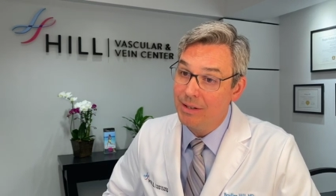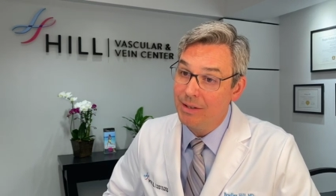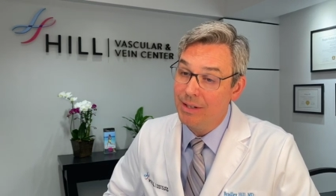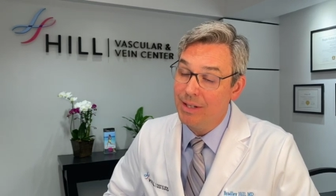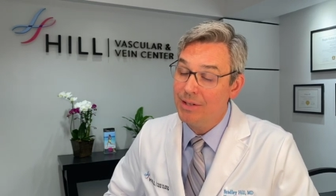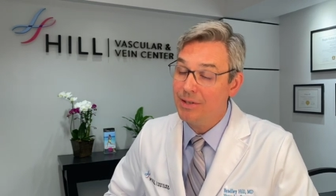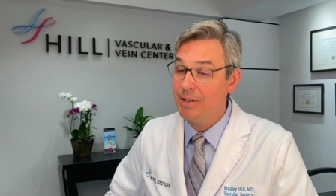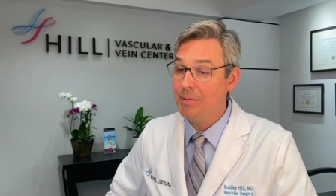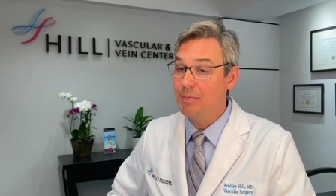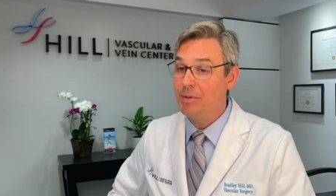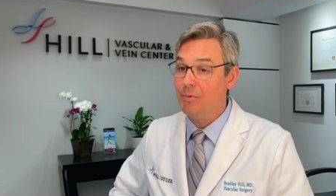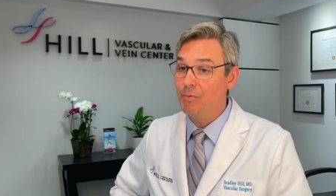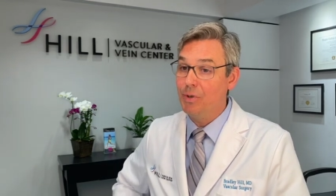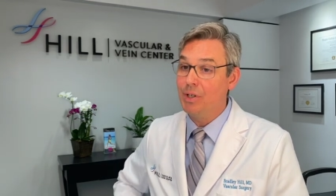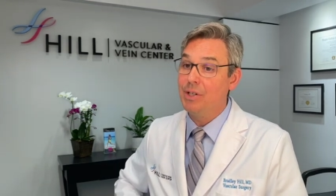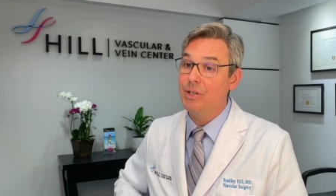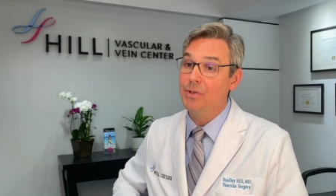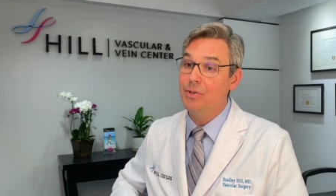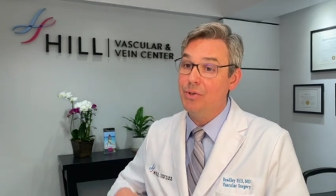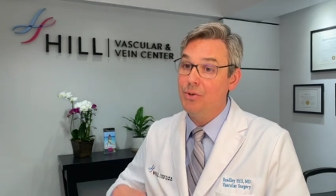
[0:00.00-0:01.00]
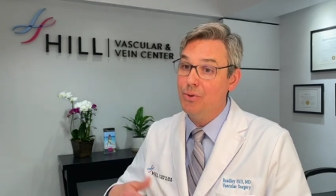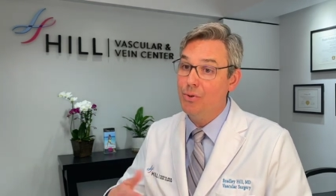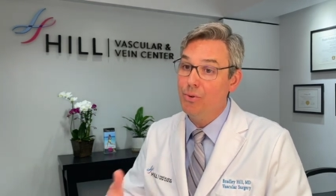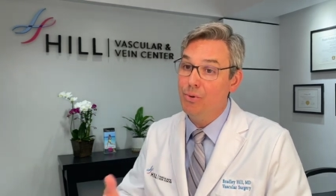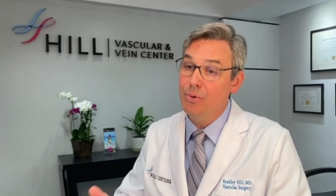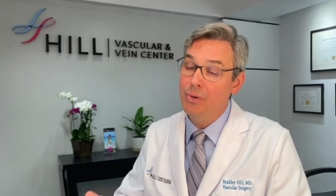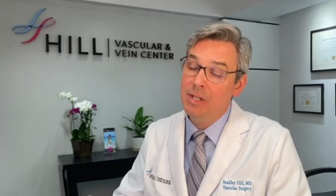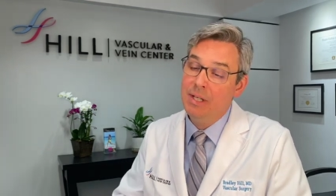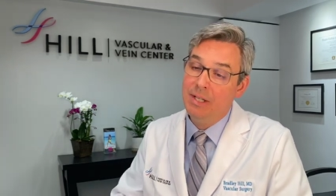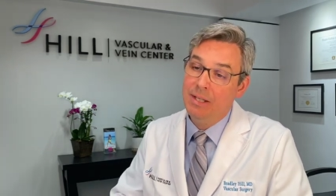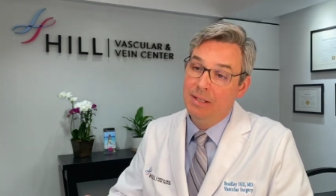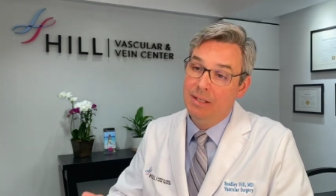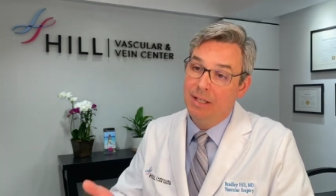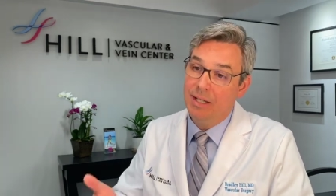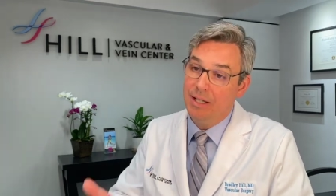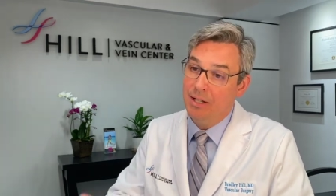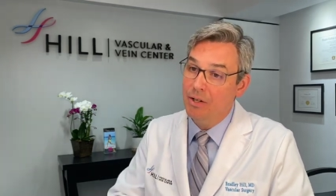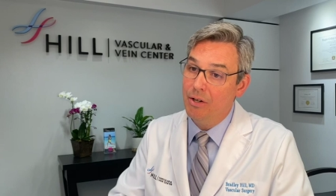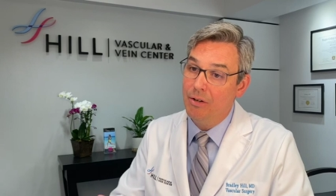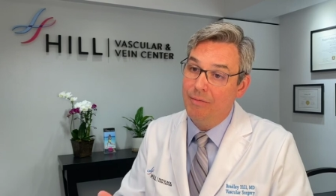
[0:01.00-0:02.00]
And that's something we can do
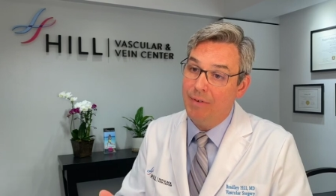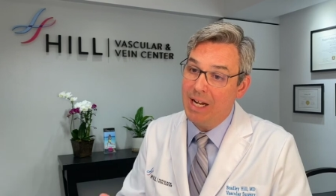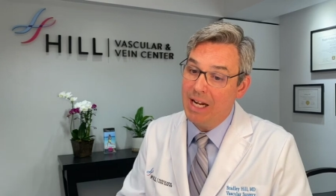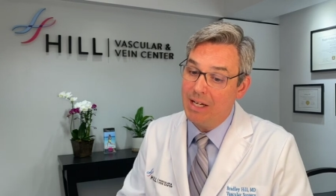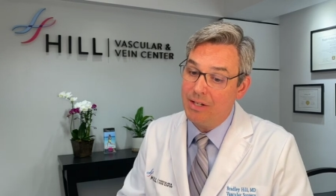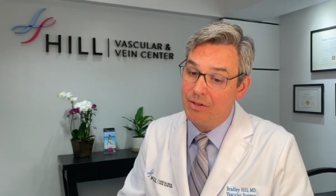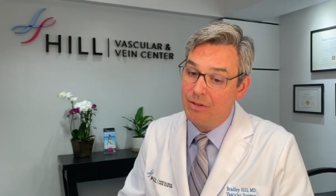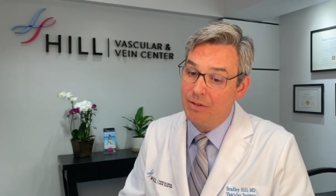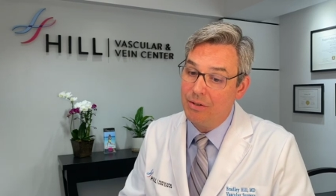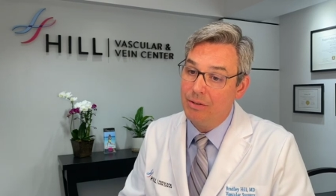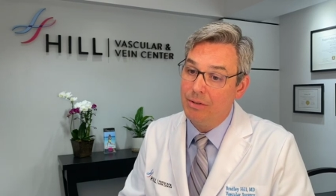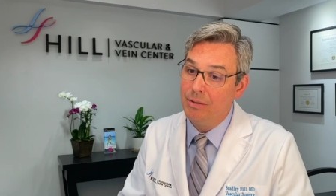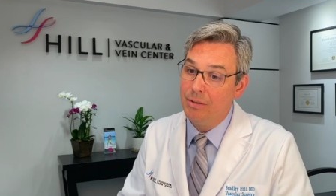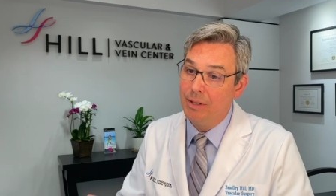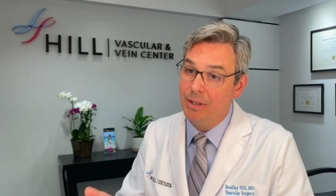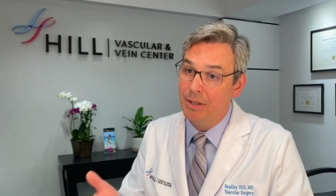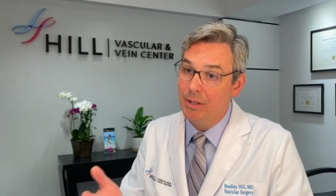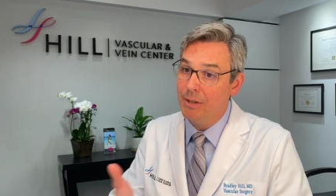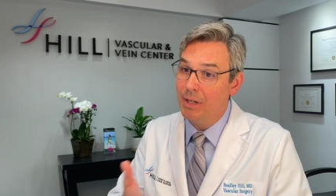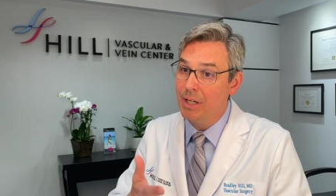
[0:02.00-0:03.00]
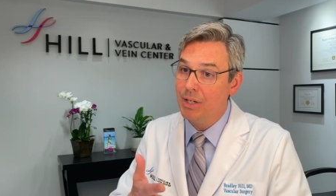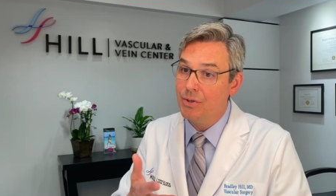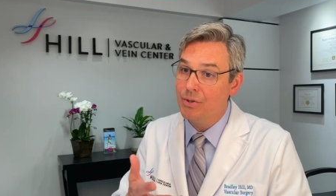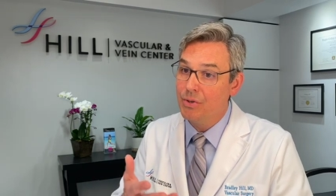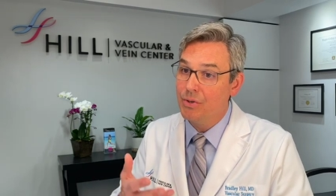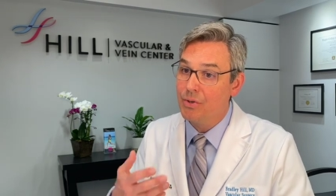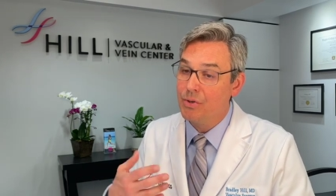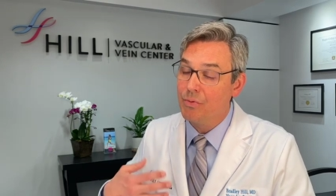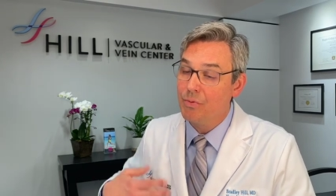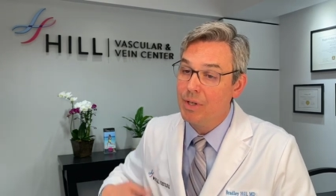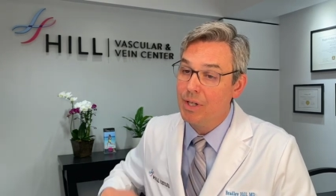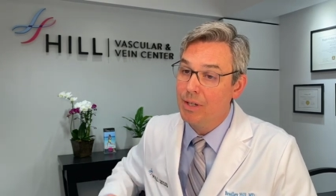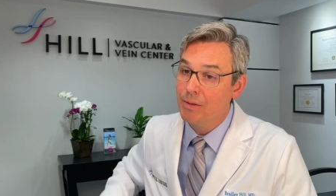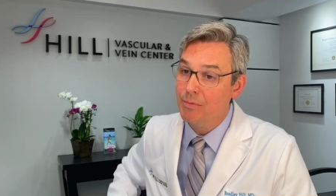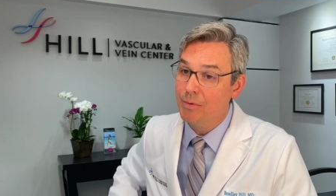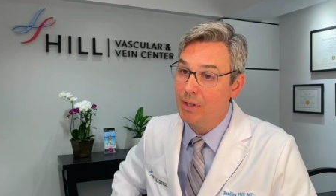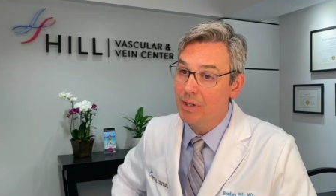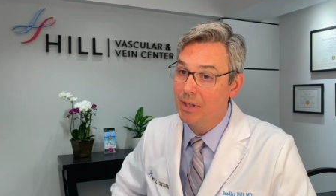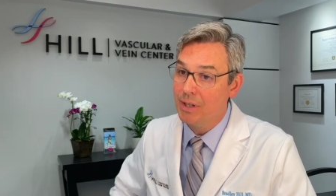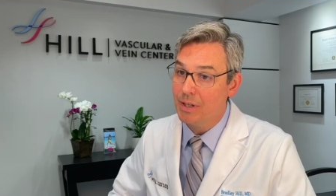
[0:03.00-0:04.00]
at Hill Vascular in our angio suite.
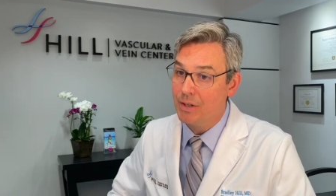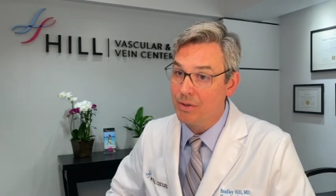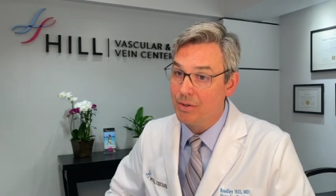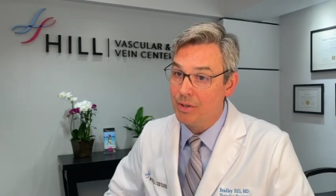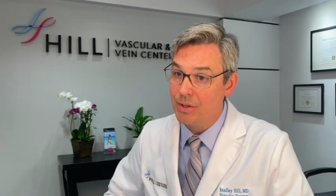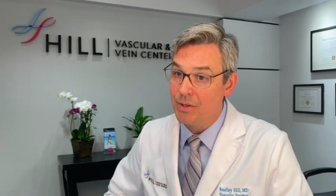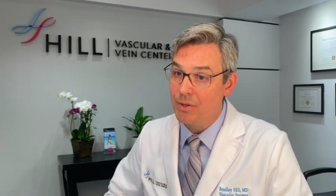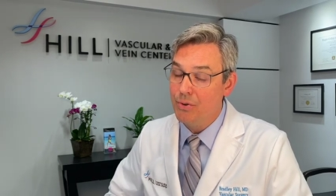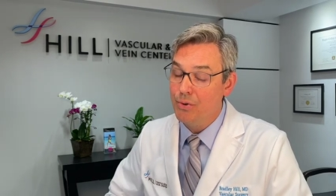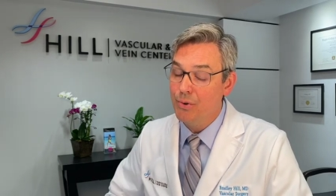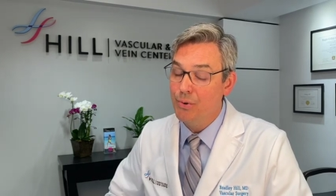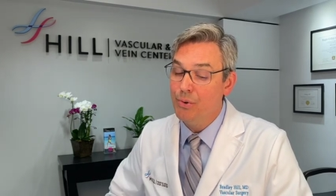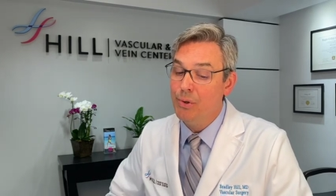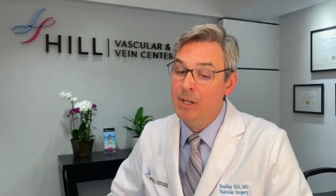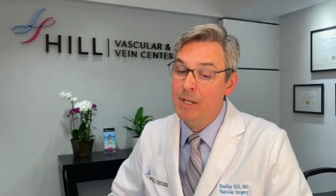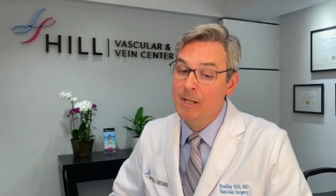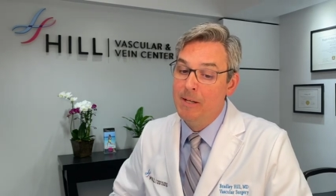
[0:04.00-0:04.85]
We can actually do